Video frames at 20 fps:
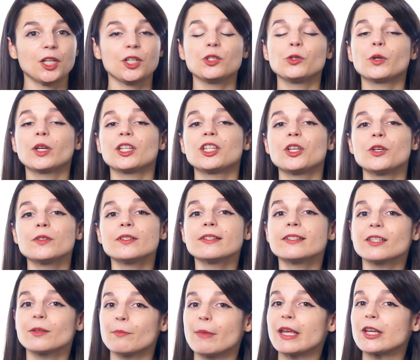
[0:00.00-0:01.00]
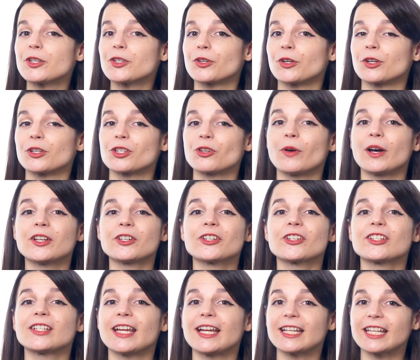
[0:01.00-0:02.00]
You can use it to make sure you
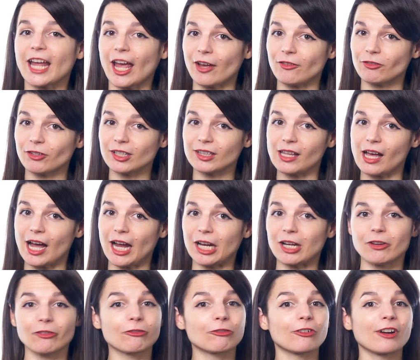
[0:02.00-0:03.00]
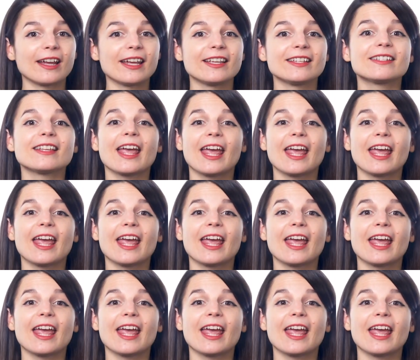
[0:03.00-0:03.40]
understand every line, phrase,